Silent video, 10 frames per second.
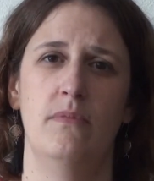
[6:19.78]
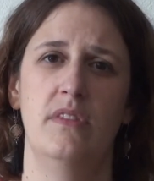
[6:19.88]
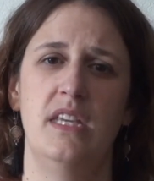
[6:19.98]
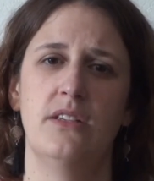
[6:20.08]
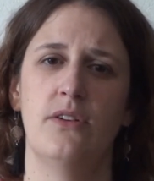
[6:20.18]

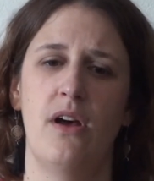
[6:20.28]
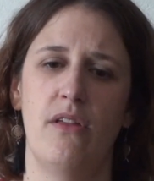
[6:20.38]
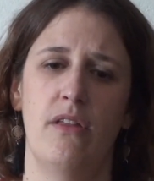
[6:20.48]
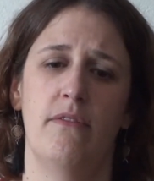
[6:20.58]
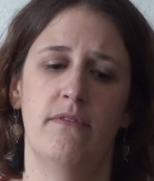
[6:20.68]
These are
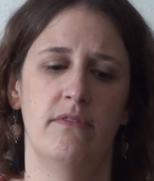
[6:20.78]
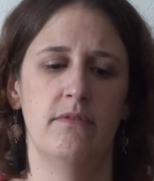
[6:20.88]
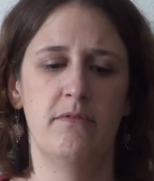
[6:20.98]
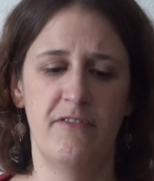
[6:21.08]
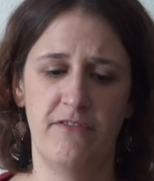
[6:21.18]
all
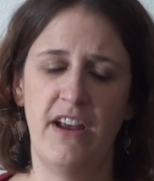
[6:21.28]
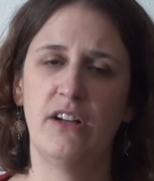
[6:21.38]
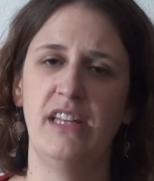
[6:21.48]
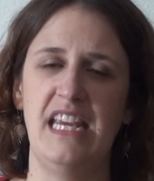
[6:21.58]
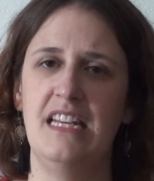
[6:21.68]

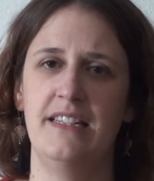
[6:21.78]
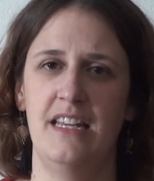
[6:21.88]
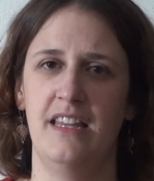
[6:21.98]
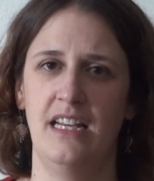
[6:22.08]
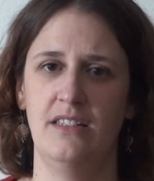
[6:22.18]
fairly
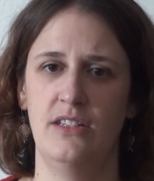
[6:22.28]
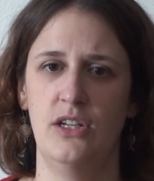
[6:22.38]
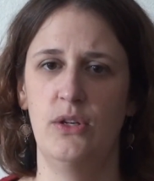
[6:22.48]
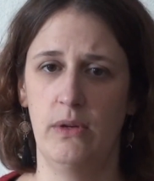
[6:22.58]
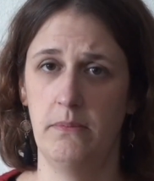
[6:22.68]
easy things to
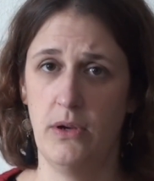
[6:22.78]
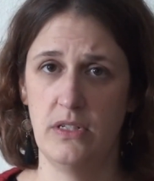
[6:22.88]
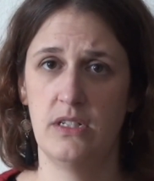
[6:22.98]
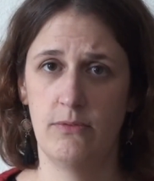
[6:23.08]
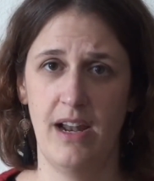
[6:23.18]
do in
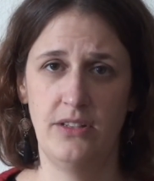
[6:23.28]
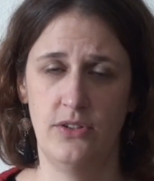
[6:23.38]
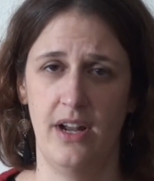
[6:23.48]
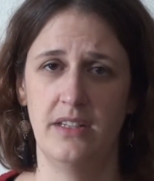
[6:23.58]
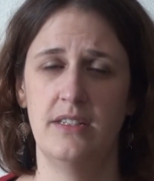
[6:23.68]
most
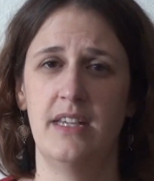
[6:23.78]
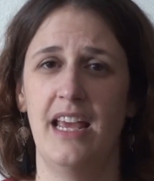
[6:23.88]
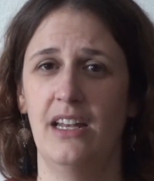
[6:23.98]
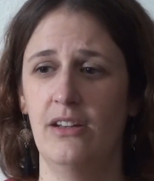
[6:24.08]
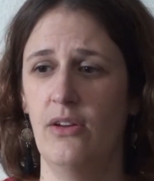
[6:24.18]
restaurants,
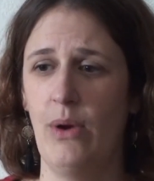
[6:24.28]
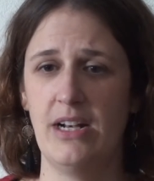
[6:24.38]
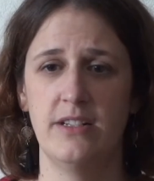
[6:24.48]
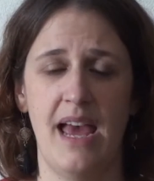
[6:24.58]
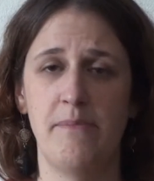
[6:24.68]
and the
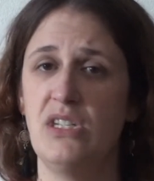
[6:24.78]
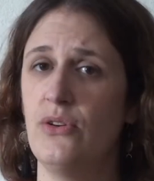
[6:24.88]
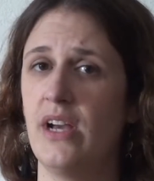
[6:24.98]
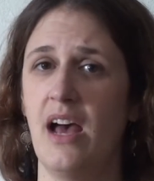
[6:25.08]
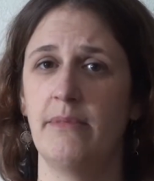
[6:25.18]
waiter's happy
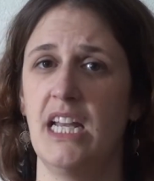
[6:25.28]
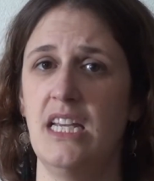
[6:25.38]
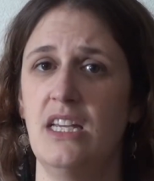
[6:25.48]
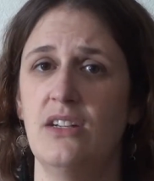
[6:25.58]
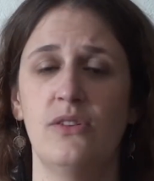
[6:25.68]
to
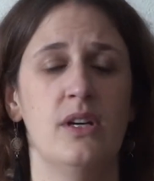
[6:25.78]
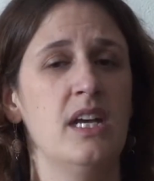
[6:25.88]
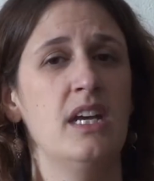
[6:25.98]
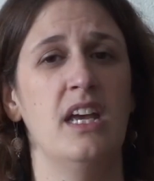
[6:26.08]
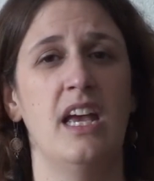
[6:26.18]
accommodate you,
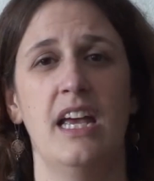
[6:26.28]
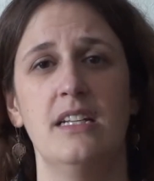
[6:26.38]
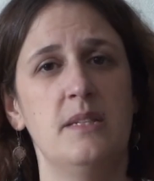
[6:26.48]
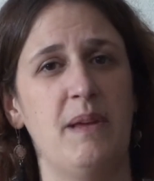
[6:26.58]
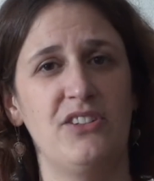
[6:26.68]
and
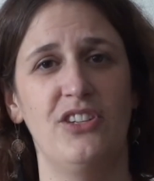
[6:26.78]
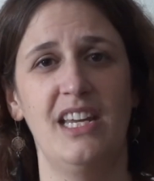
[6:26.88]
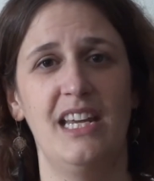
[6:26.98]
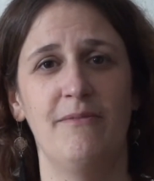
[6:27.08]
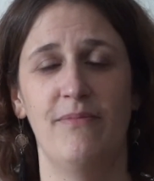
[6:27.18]

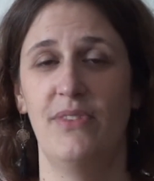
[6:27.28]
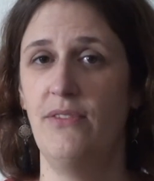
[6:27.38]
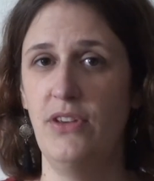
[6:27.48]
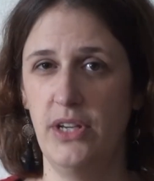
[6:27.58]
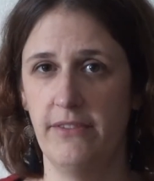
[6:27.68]
especially
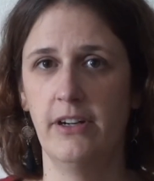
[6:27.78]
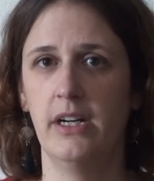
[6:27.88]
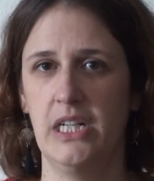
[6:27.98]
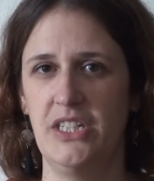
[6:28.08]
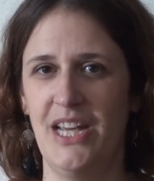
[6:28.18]
if you give her a
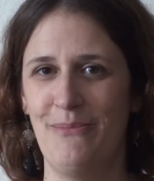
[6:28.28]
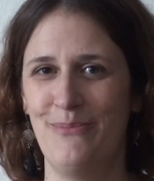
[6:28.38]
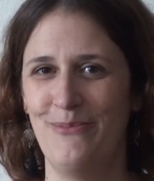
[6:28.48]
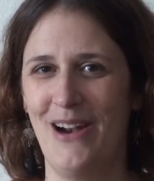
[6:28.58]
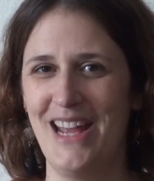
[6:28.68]
good tip,
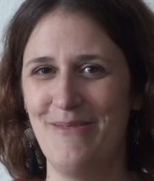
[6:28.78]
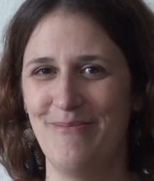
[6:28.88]
right?